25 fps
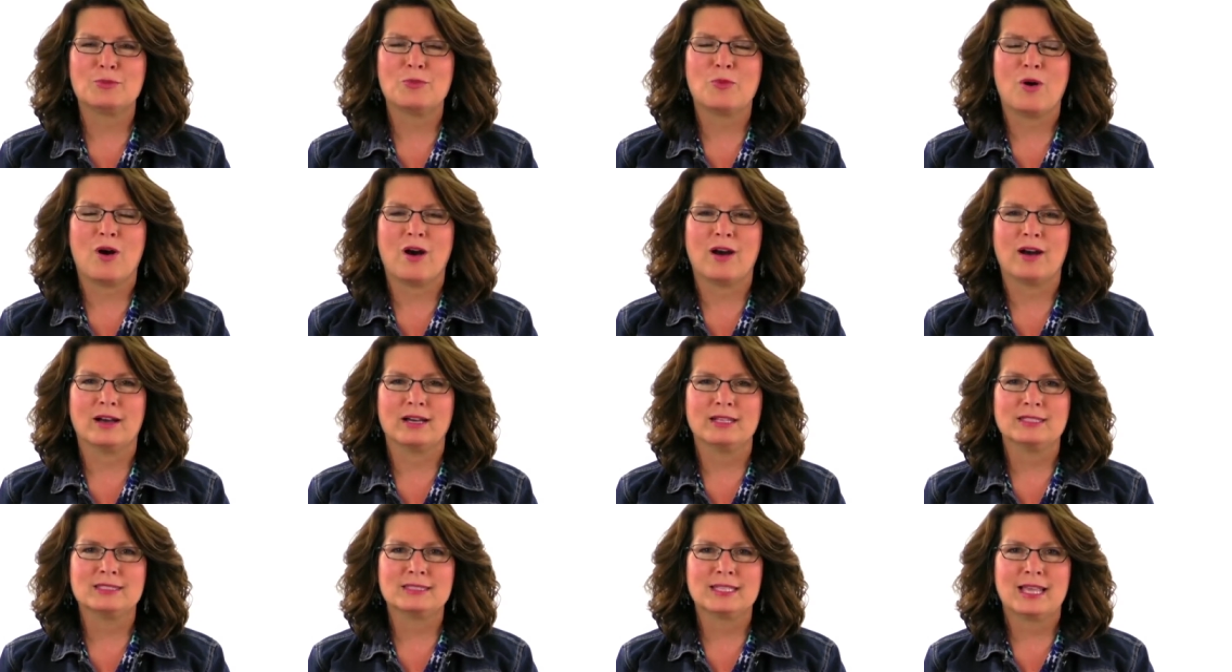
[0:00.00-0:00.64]

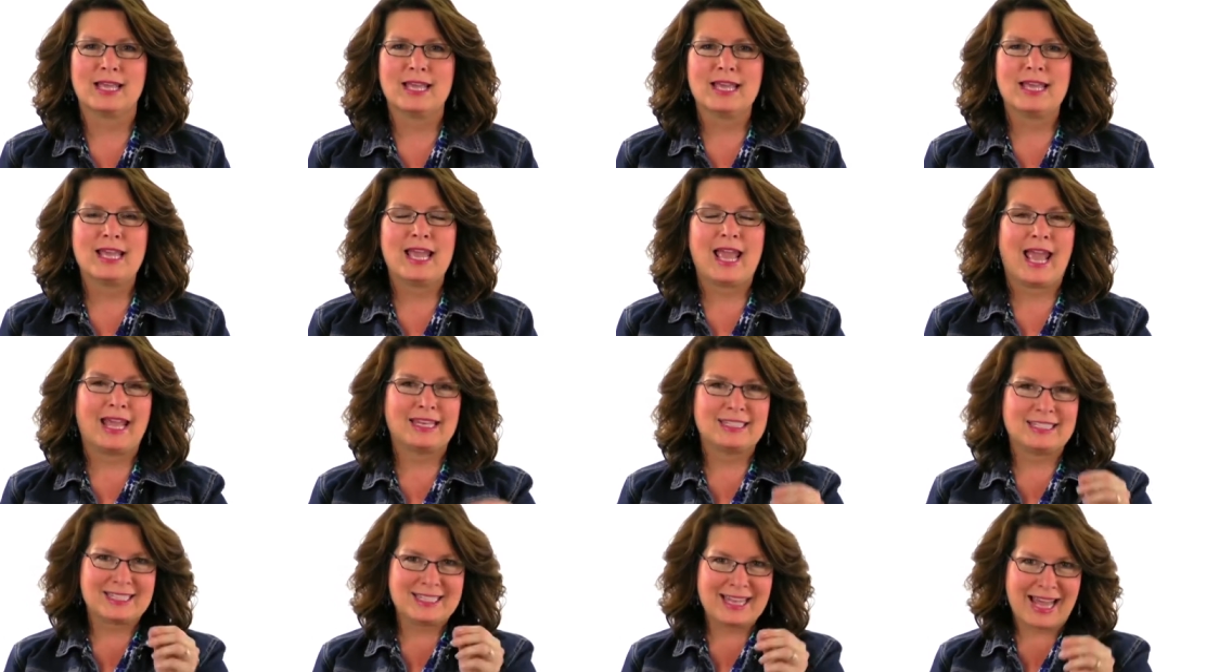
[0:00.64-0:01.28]
was
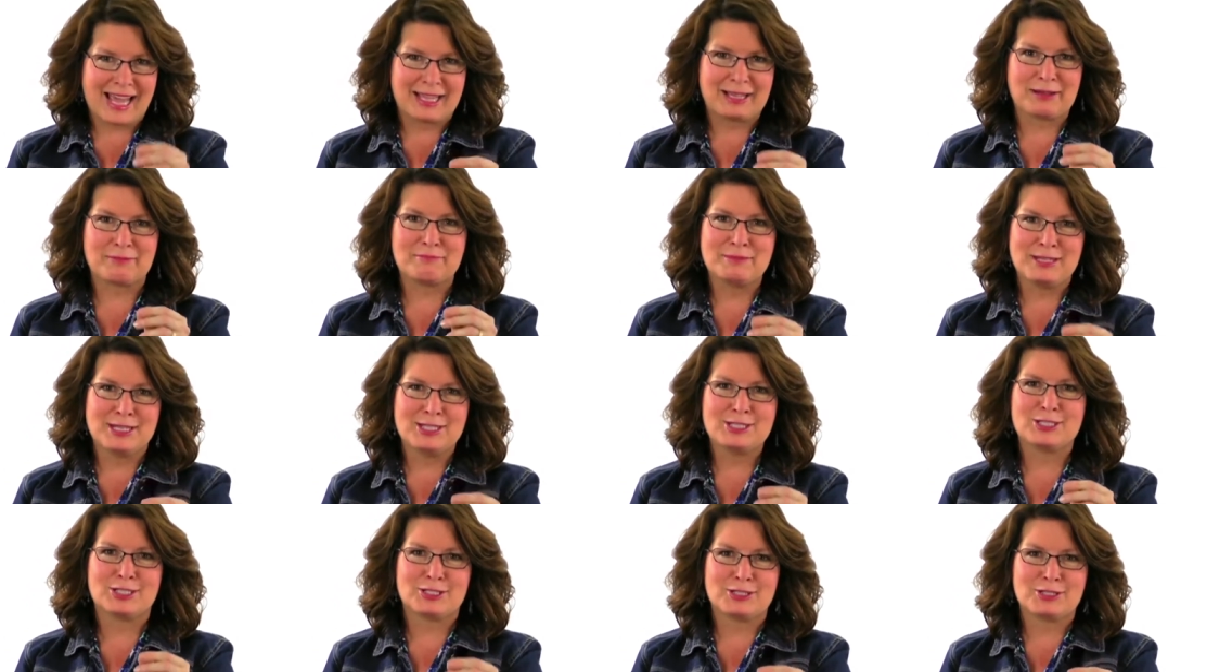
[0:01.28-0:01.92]
and to take a
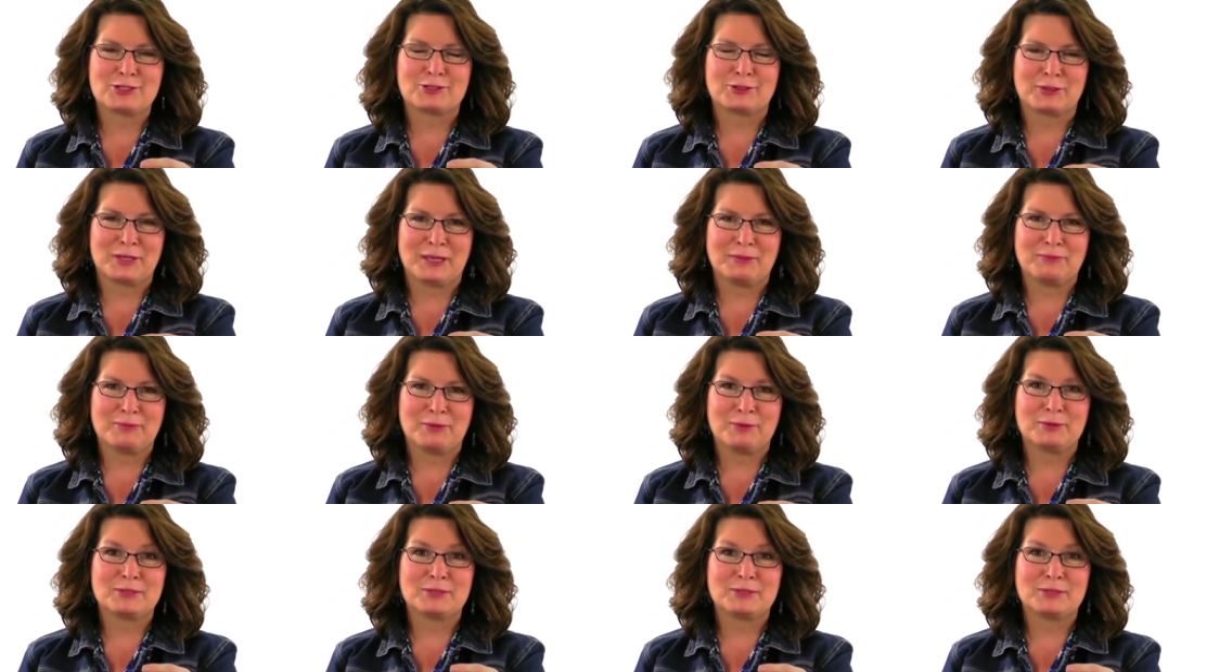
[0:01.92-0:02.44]
mission trip.